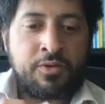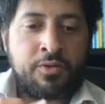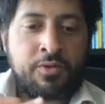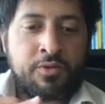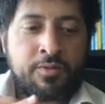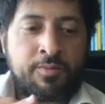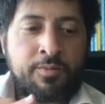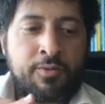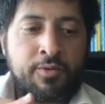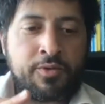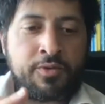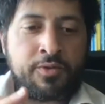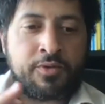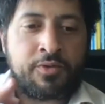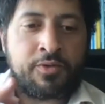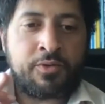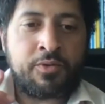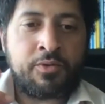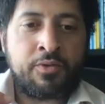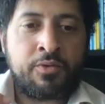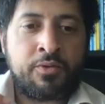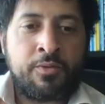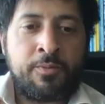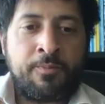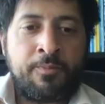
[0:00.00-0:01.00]
You're supposed
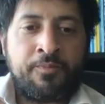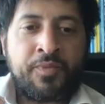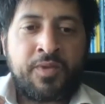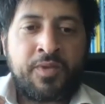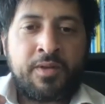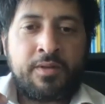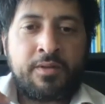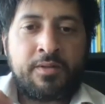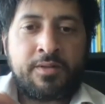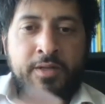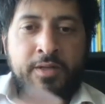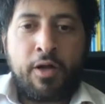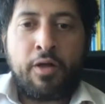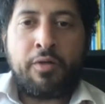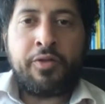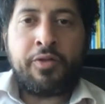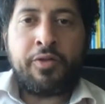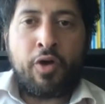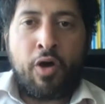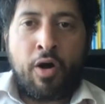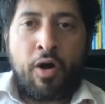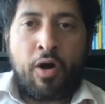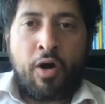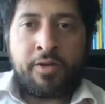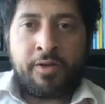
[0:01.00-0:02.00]
to tell the
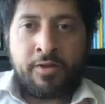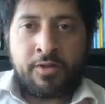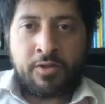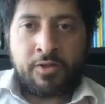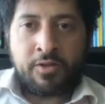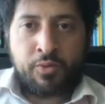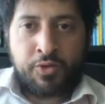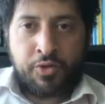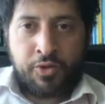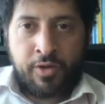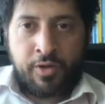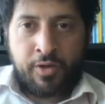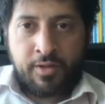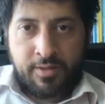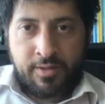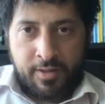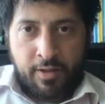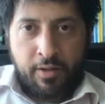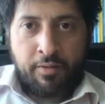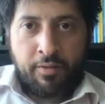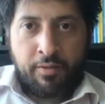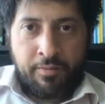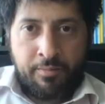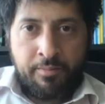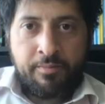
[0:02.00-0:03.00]
audience what you're going to
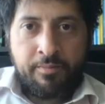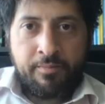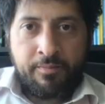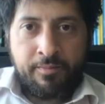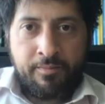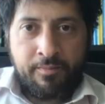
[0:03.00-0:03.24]
tell them,